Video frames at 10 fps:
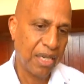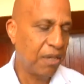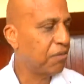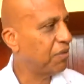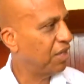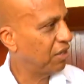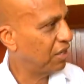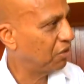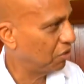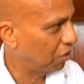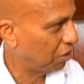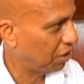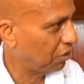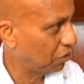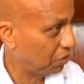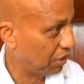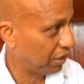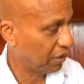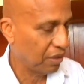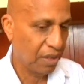If there is nothing to
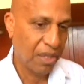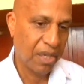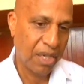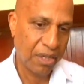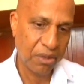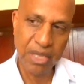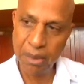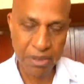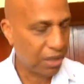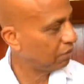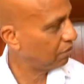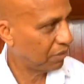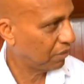take to cabinet,